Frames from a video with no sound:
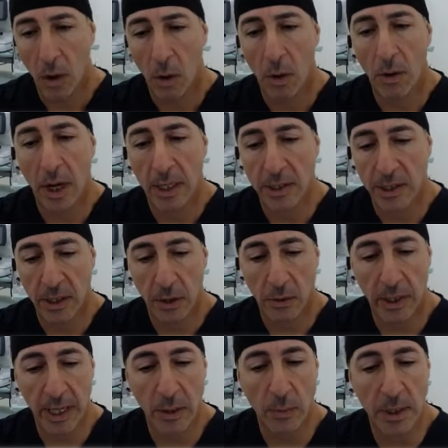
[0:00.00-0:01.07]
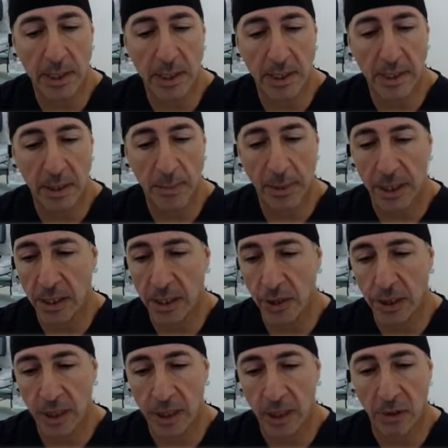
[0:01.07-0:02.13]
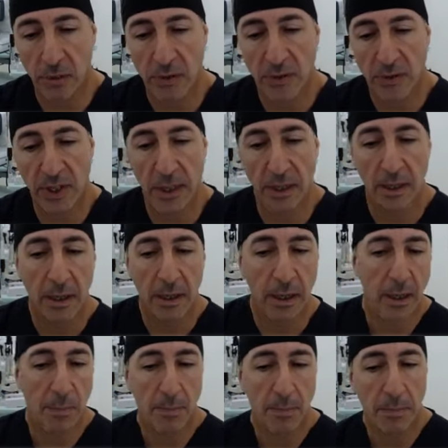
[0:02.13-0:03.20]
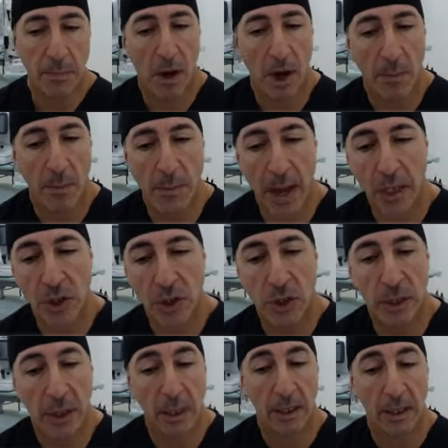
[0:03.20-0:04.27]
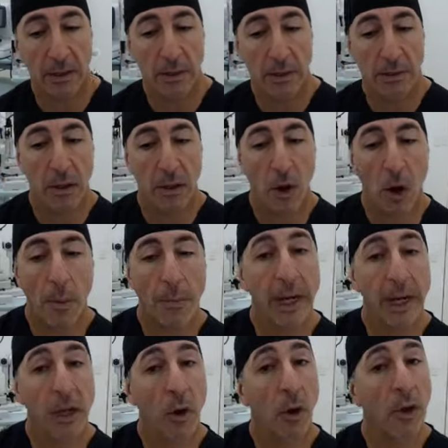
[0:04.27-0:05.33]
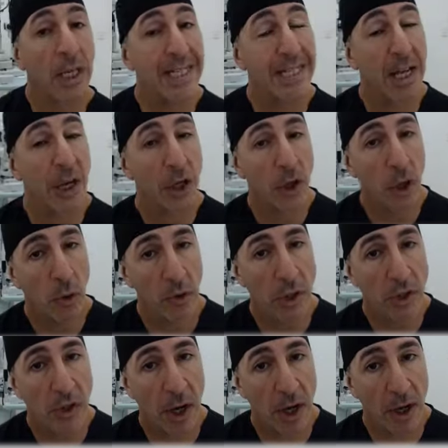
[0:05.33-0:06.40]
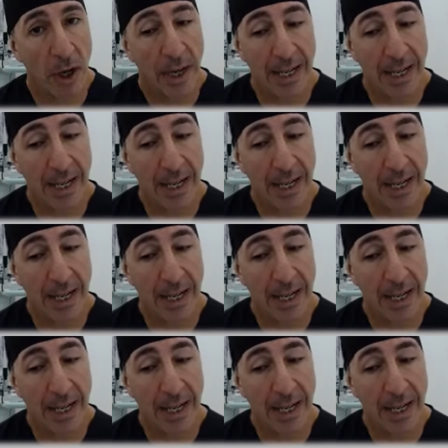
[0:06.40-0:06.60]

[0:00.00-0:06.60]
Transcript: All right, so here we see the patient and you'll see mm, I'm actually operating on his non sighted eye.